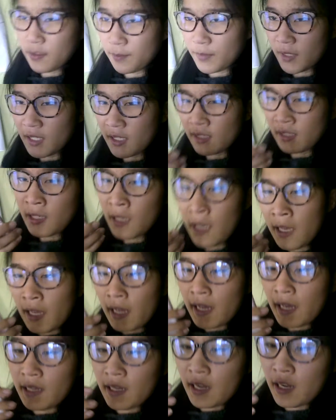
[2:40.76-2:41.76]
me,
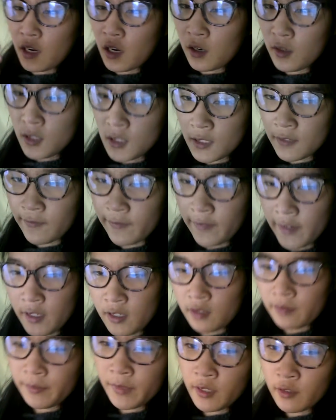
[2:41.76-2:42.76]
and I always
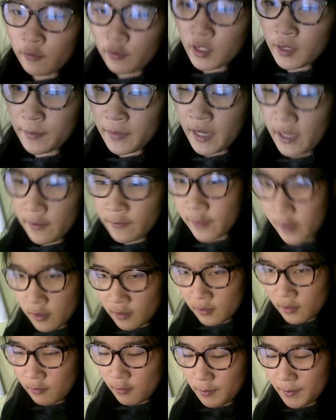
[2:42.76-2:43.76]
film with my
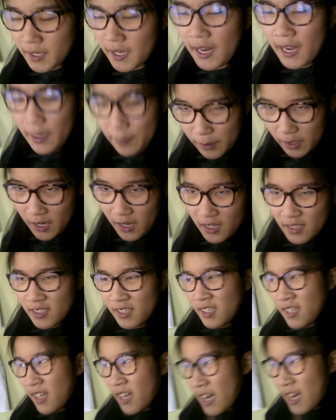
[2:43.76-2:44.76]
phone, with my iPod.
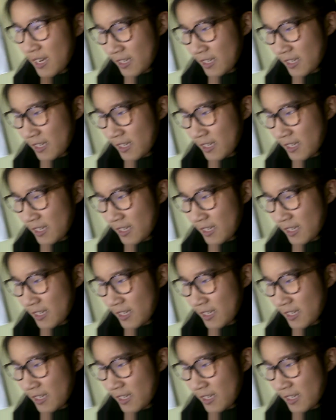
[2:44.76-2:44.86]
I